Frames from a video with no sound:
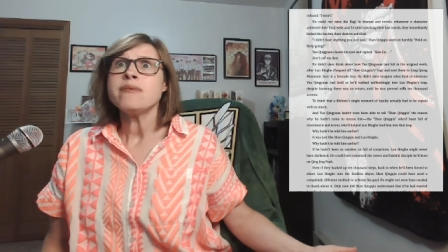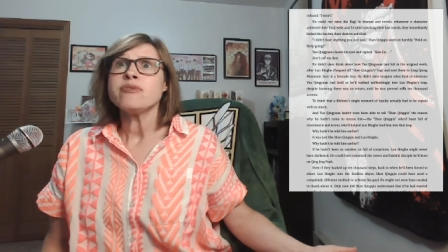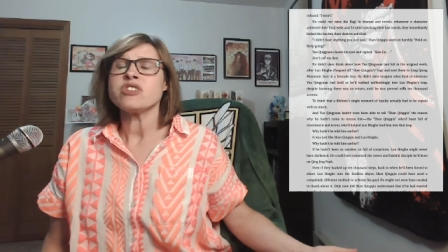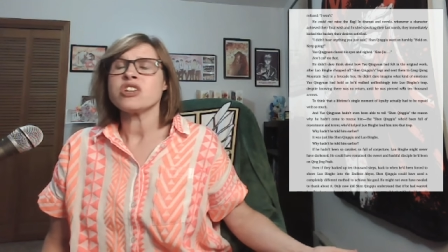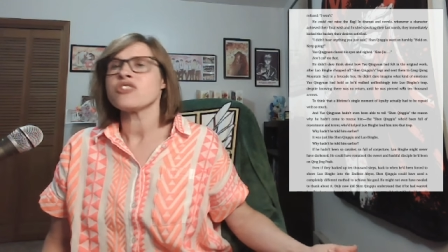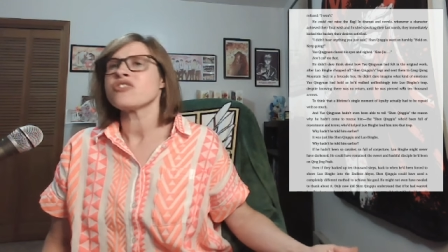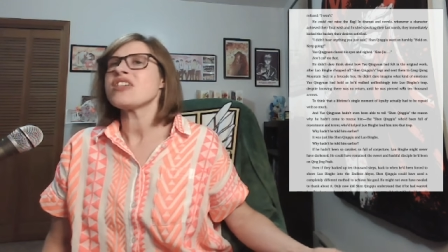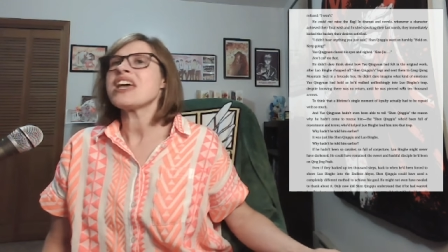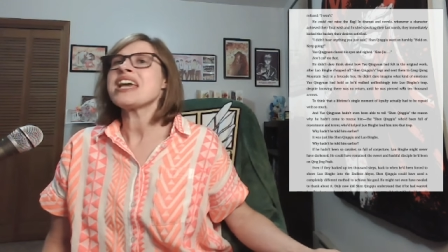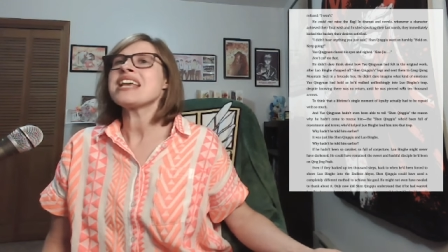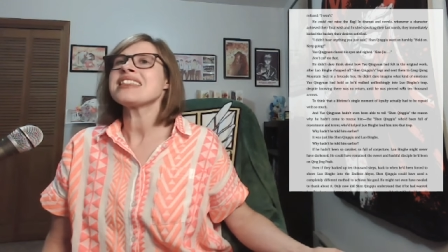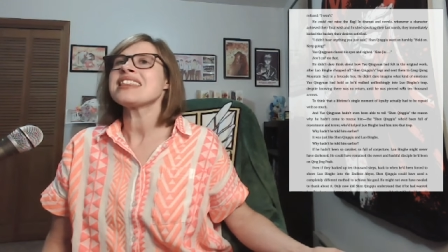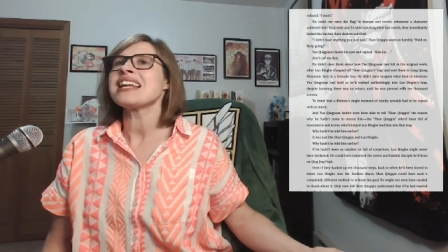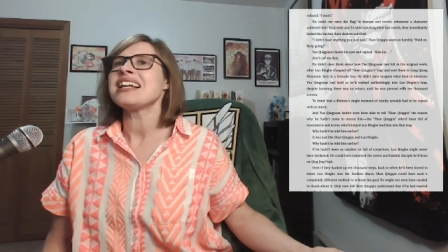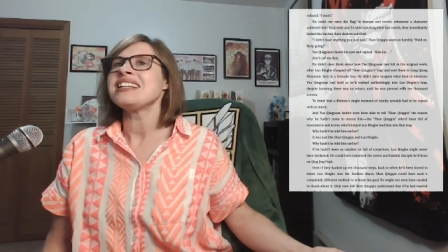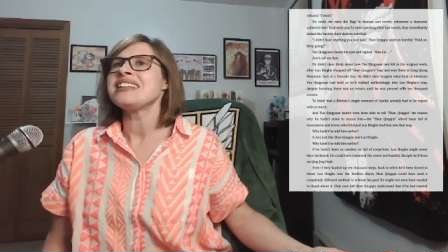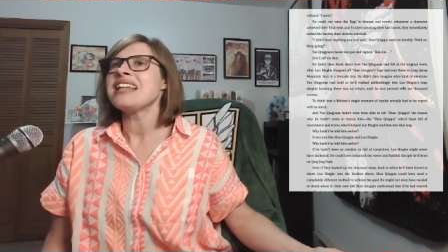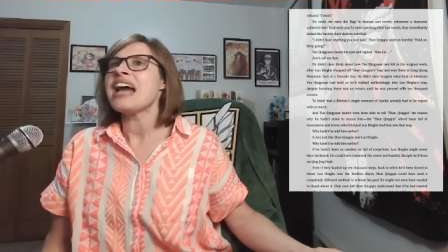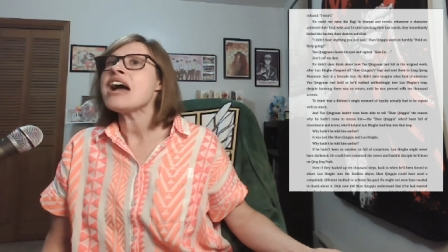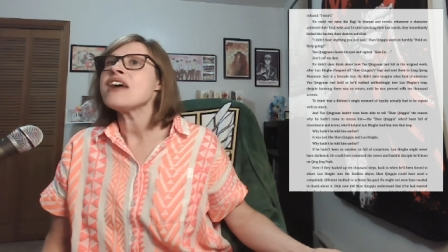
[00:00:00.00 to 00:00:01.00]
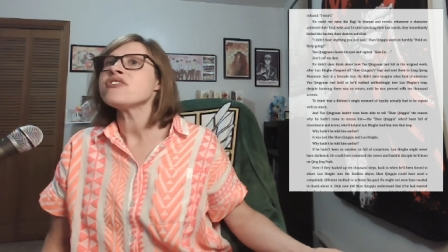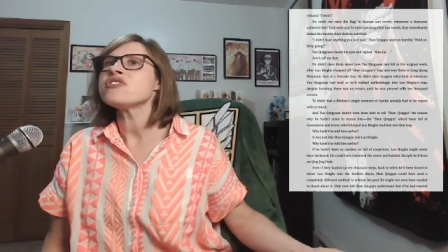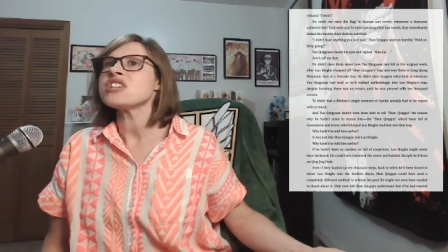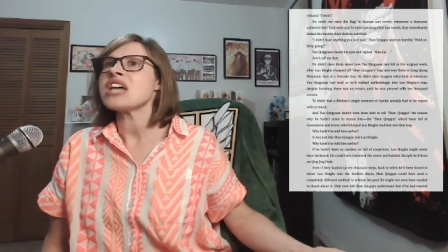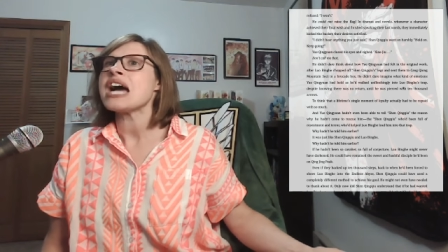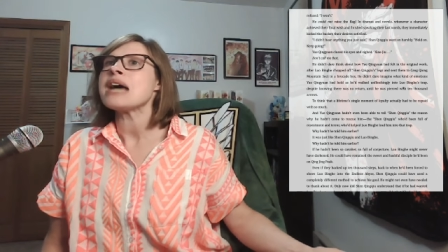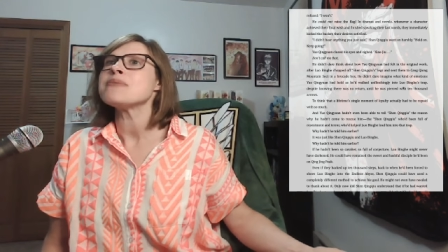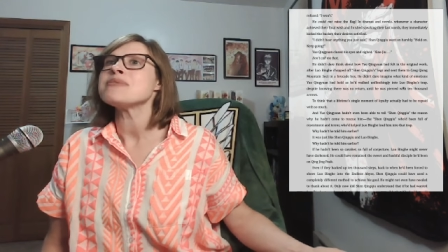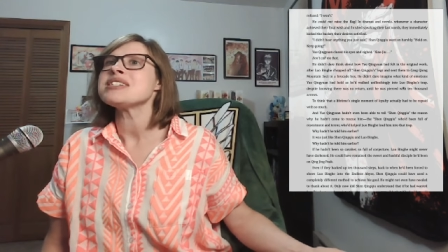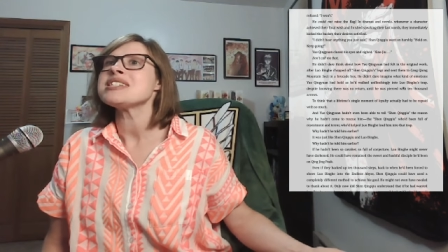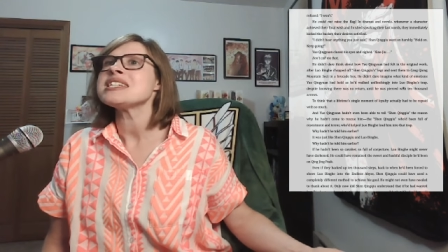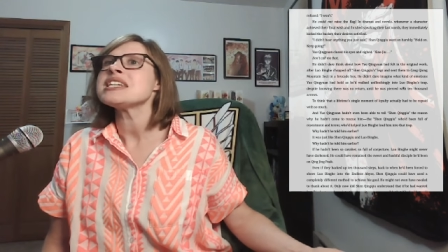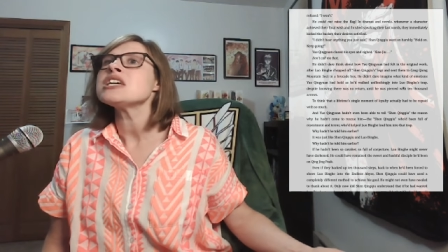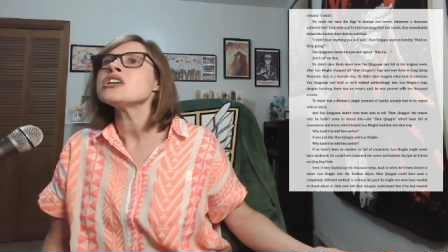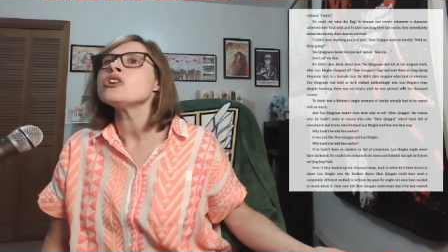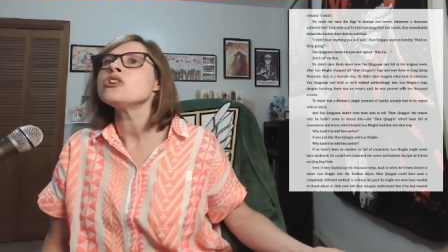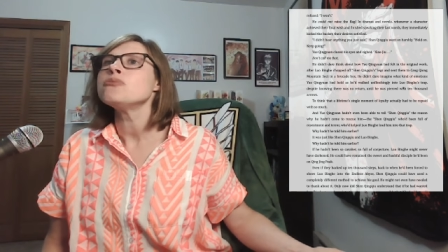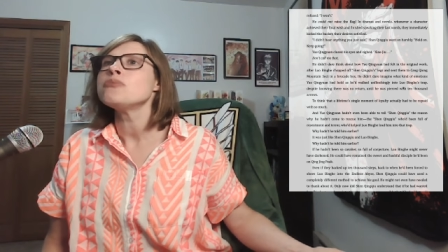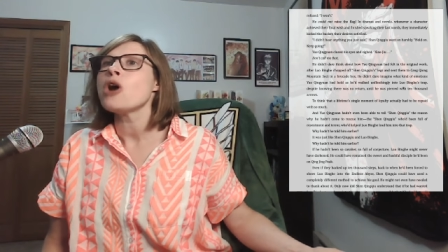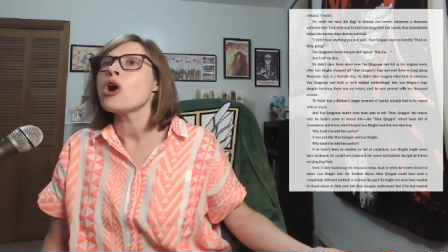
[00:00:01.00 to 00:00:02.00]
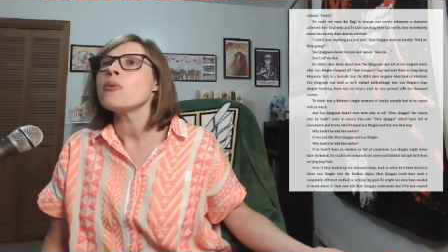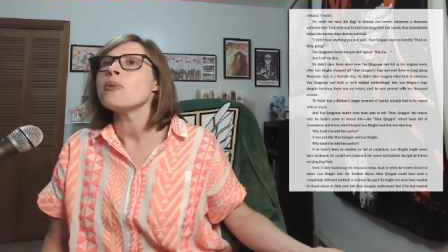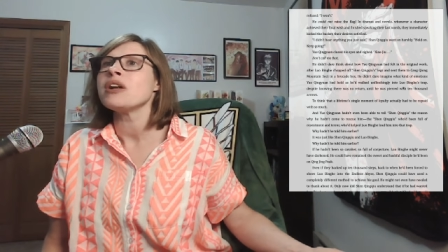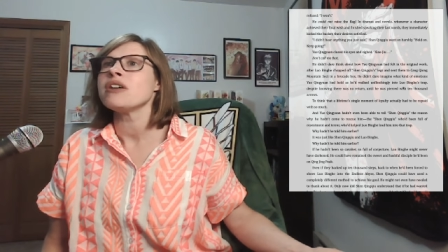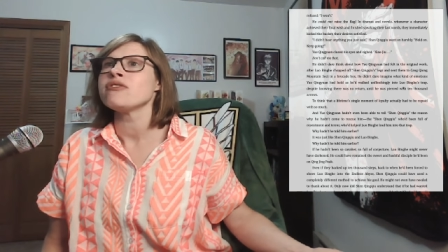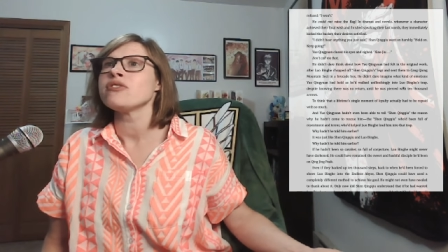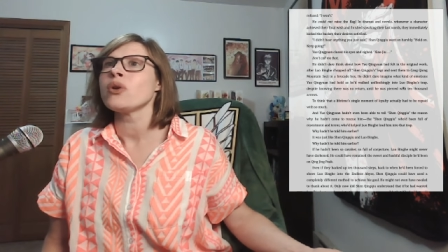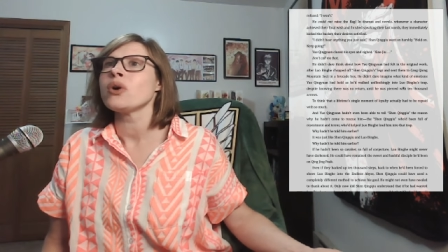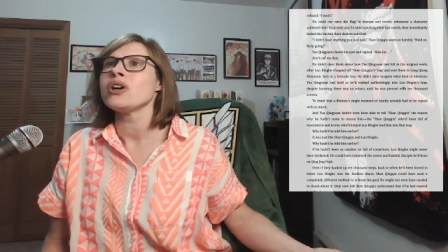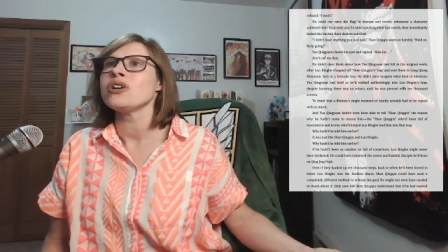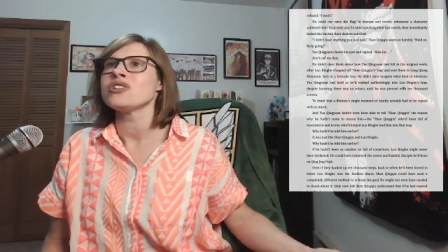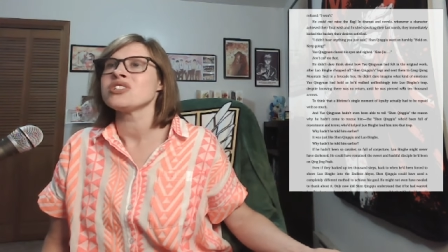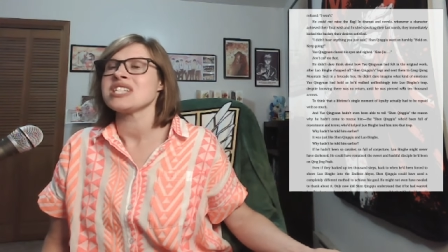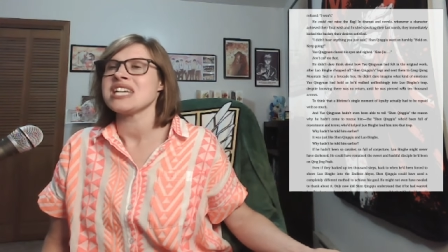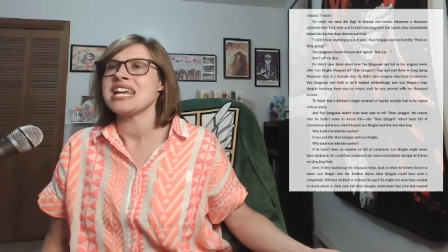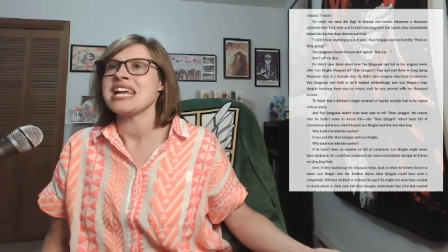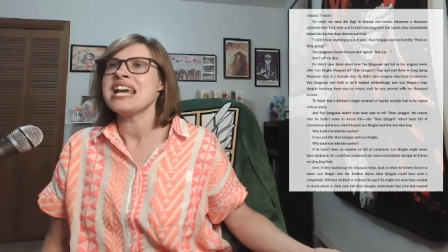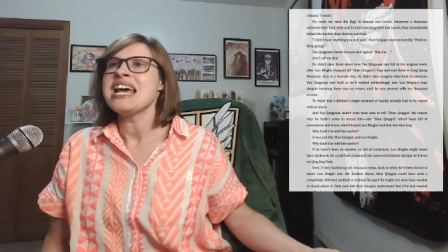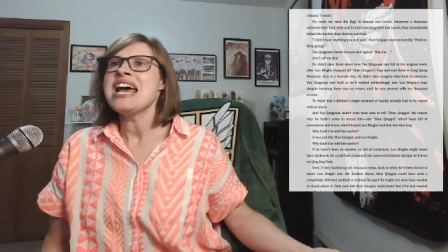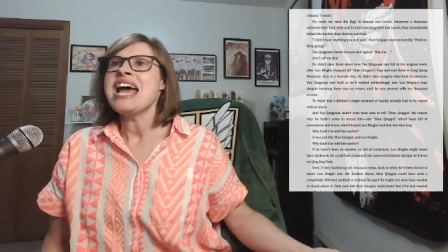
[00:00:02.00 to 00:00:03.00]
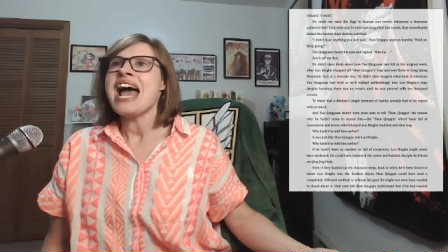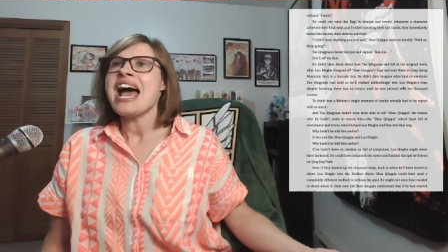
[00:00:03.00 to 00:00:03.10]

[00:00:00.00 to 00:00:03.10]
To think that a lifetime single moment of loyalty